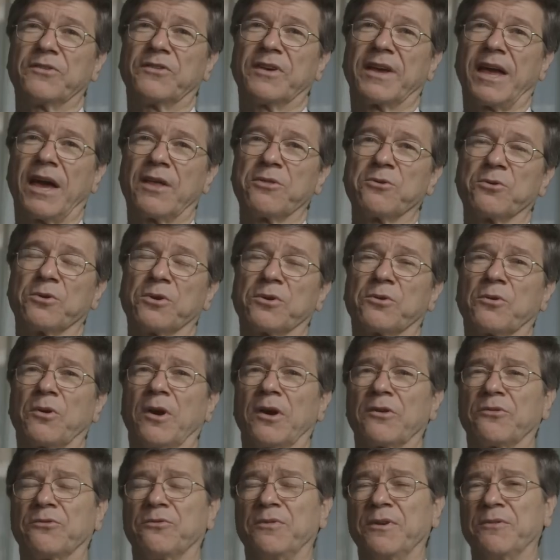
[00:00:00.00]
together
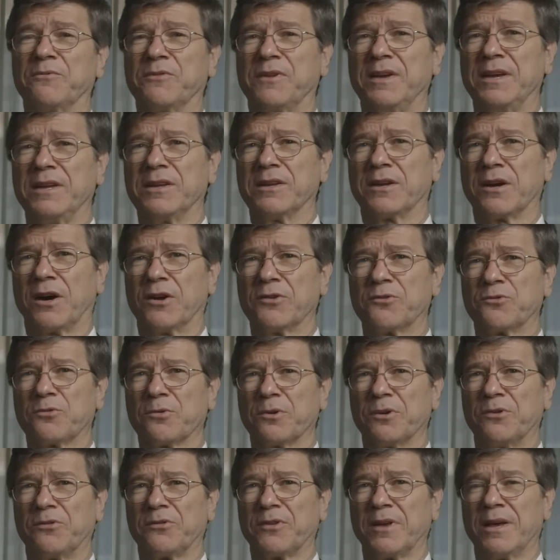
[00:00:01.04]
across 15
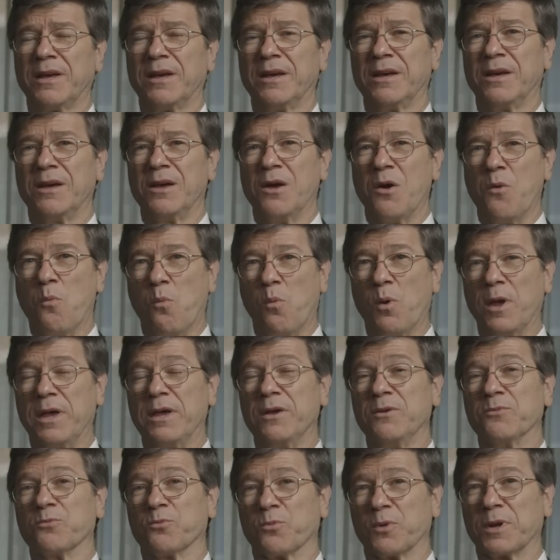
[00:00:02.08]
countries.
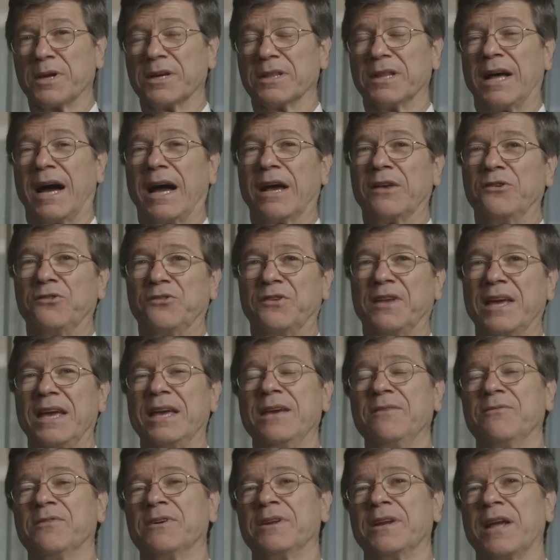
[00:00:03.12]
we realized,
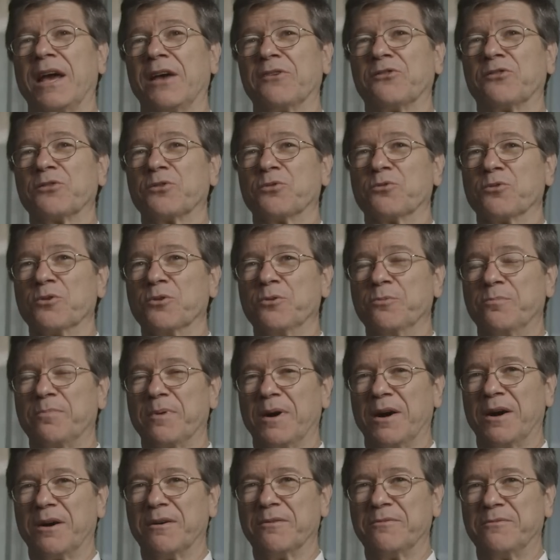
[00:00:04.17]
even as a group
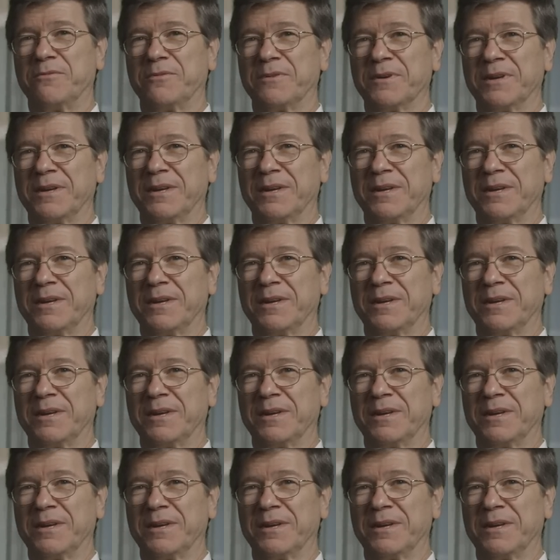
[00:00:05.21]
of